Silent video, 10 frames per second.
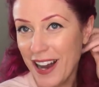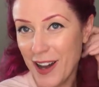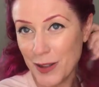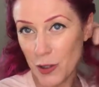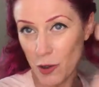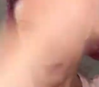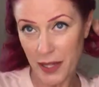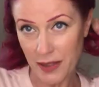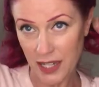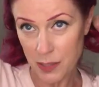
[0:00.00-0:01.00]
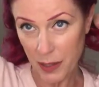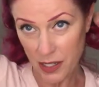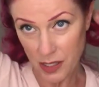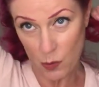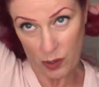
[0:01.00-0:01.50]
a little bit. That's
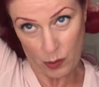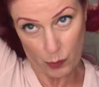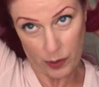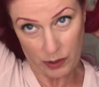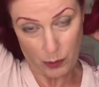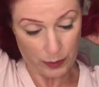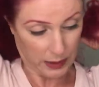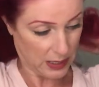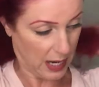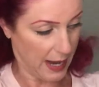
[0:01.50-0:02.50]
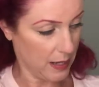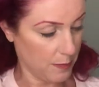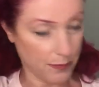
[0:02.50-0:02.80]
because I want it really, really tight.